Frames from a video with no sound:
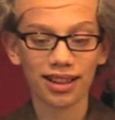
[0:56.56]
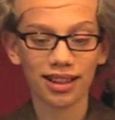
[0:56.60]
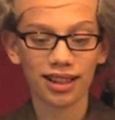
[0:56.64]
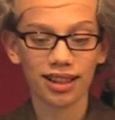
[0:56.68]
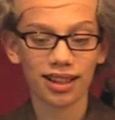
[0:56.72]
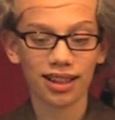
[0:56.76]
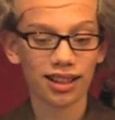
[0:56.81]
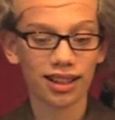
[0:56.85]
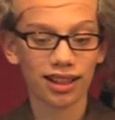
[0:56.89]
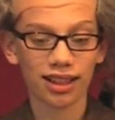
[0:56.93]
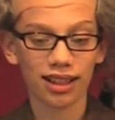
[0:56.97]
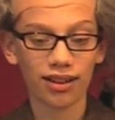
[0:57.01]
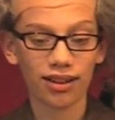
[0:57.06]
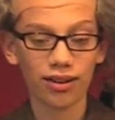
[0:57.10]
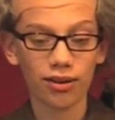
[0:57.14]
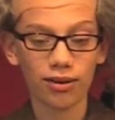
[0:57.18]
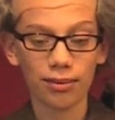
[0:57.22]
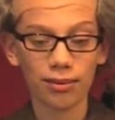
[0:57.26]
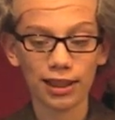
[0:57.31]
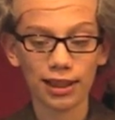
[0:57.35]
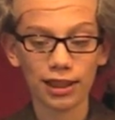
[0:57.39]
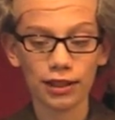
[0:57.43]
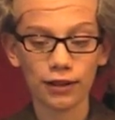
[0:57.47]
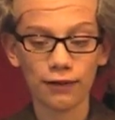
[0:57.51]
so
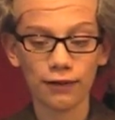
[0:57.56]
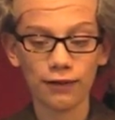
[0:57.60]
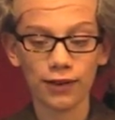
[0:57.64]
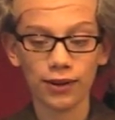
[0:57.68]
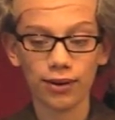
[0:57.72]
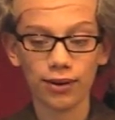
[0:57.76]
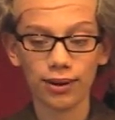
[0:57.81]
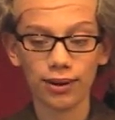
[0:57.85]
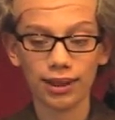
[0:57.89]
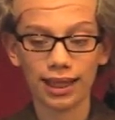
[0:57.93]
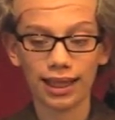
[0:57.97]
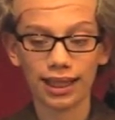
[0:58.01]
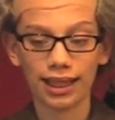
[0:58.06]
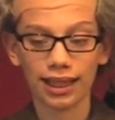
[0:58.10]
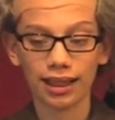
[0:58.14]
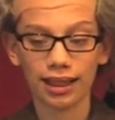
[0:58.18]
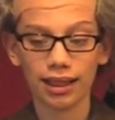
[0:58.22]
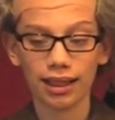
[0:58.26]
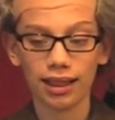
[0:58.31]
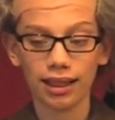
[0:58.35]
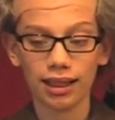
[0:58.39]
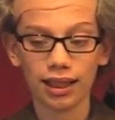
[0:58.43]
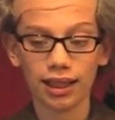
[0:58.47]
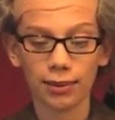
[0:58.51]
much food as
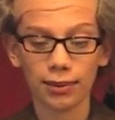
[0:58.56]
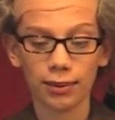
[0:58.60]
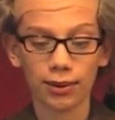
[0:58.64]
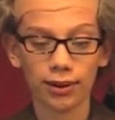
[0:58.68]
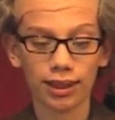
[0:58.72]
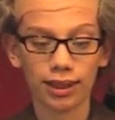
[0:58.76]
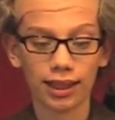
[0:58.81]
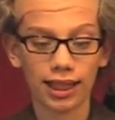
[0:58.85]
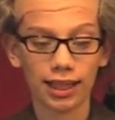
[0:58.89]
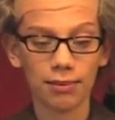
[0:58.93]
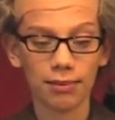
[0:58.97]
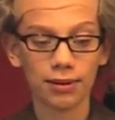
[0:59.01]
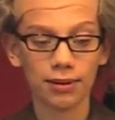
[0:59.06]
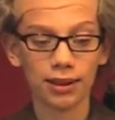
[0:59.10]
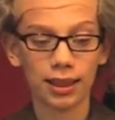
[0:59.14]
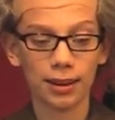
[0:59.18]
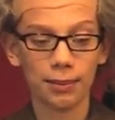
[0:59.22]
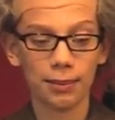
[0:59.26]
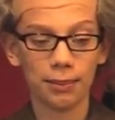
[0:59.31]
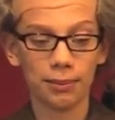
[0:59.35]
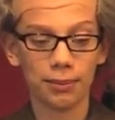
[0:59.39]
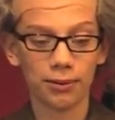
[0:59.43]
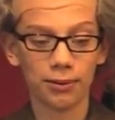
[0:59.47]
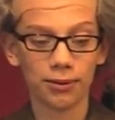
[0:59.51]
will keep
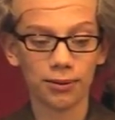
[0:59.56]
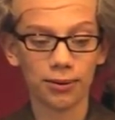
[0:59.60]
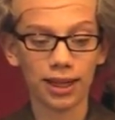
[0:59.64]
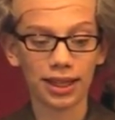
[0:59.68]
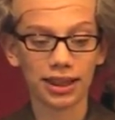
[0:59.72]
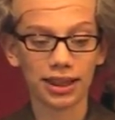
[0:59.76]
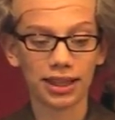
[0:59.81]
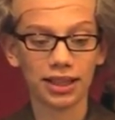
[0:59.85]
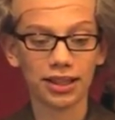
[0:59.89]
the breath